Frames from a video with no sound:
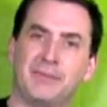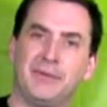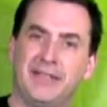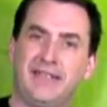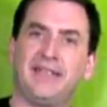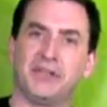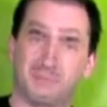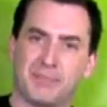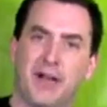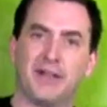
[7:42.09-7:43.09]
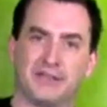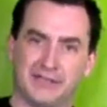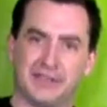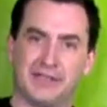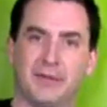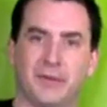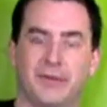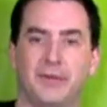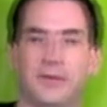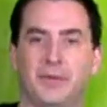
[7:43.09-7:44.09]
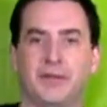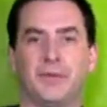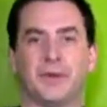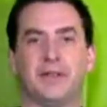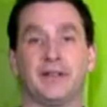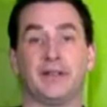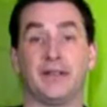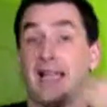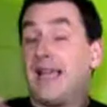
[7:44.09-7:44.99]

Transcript: You needed those pauses that were that were in there.